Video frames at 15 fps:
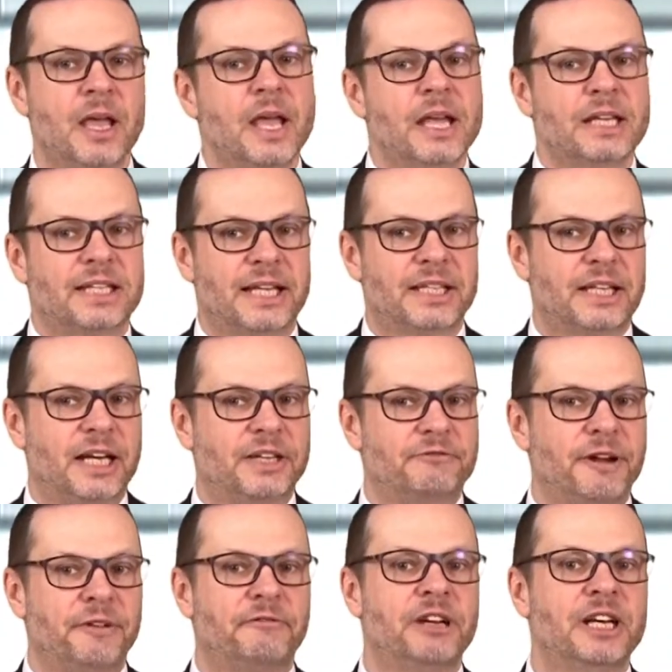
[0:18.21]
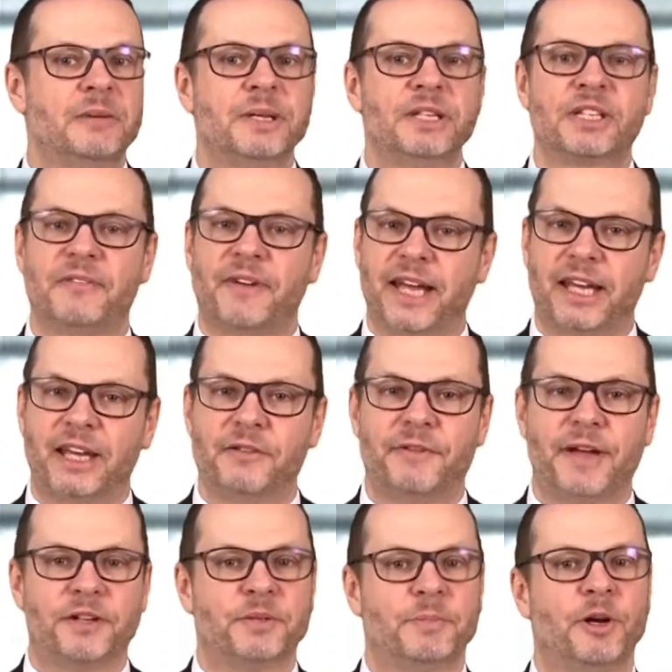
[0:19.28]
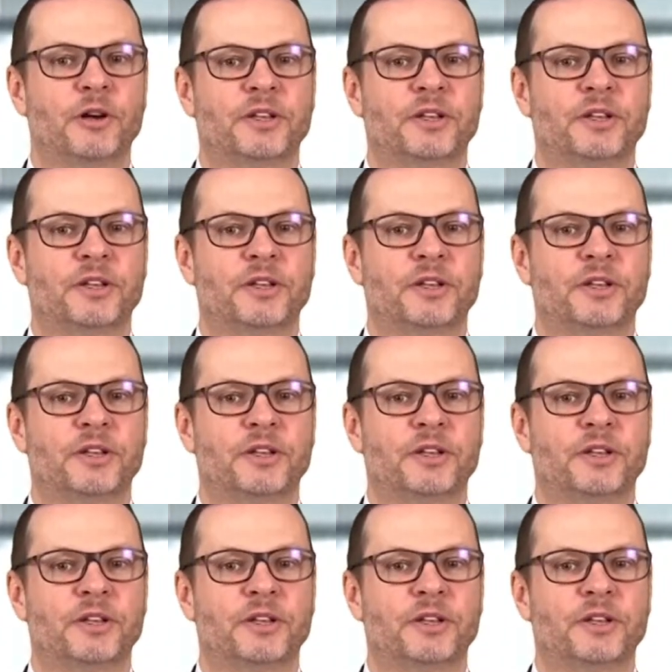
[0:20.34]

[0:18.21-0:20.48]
Saturday's referendum in Slovakia failed to block